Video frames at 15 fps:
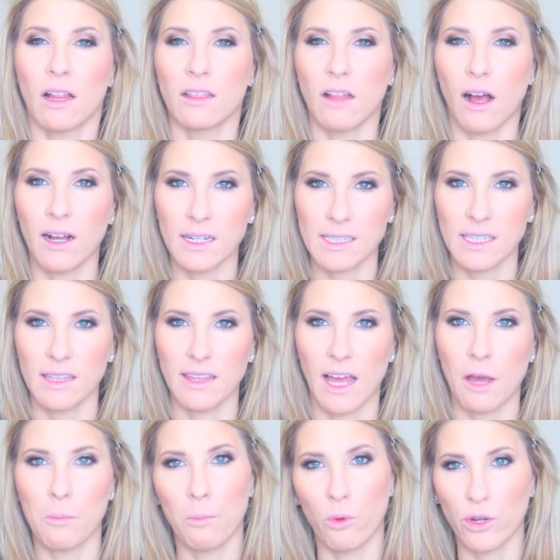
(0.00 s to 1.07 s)
locks in
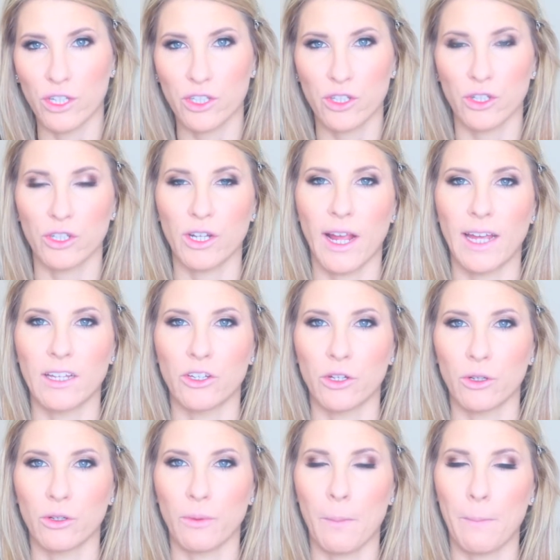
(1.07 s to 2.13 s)
that moisture, and
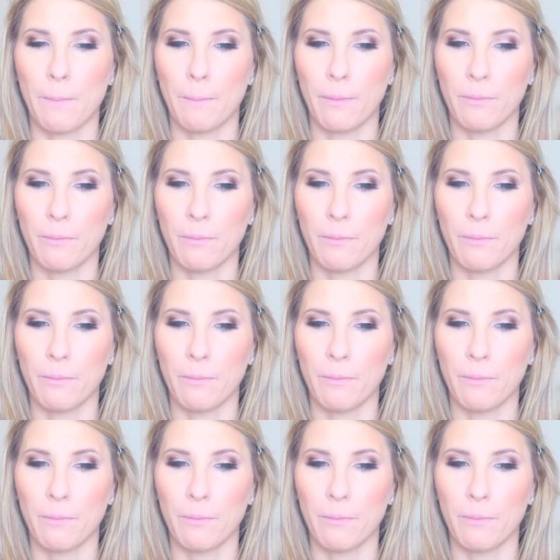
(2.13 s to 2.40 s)
your